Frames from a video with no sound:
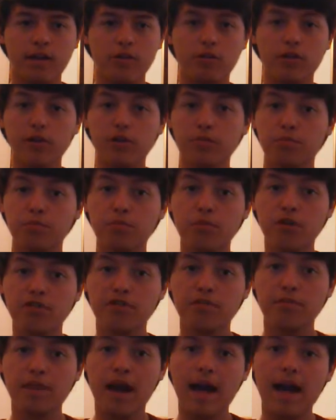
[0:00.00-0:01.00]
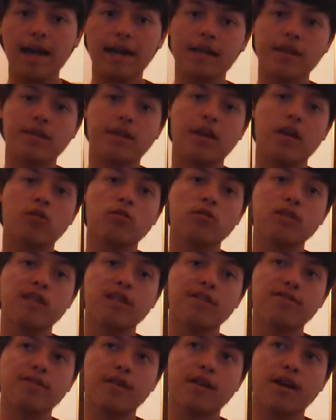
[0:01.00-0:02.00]
When you move it back, that'll
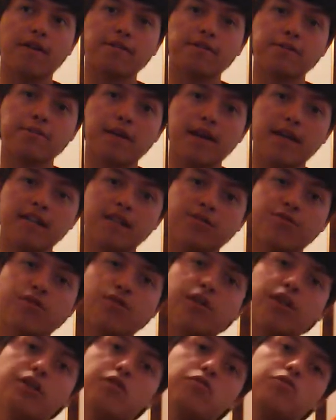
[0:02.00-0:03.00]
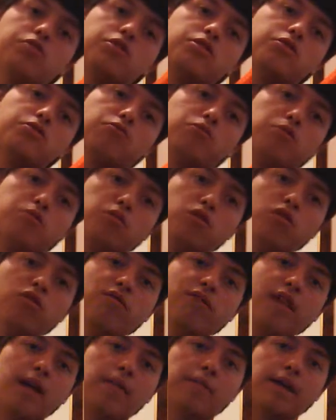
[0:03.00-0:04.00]
leave enough space for you to
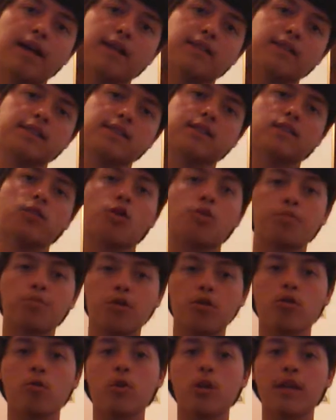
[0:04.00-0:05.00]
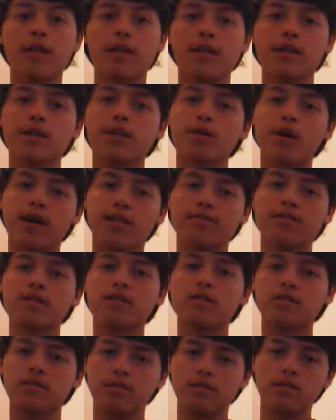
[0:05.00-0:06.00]
remove that magazine or put one in. You have to
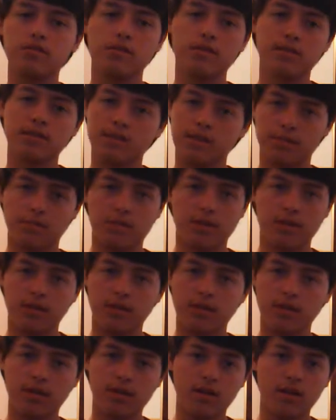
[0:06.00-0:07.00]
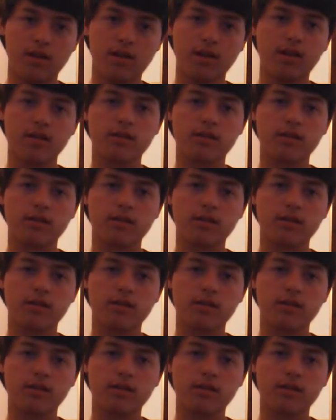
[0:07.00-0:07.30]
do the same thing.